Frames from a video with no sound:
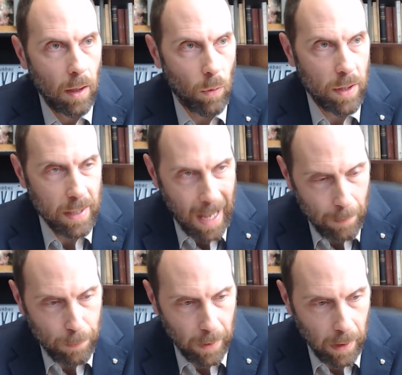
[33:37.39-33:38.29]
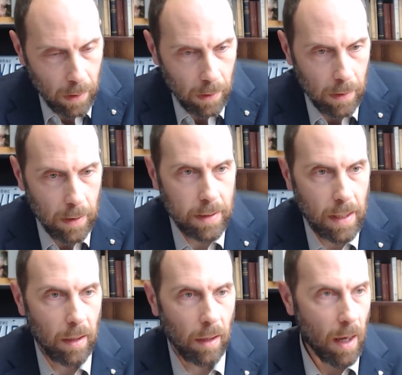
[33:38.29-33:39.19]
What is happening is
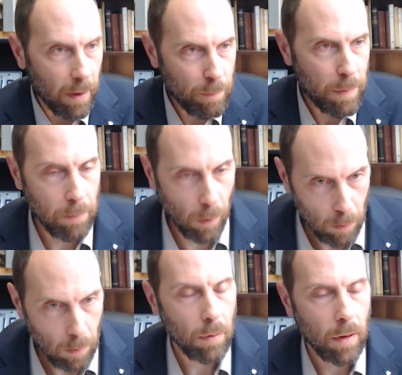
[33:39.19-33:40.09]
that a lot of people,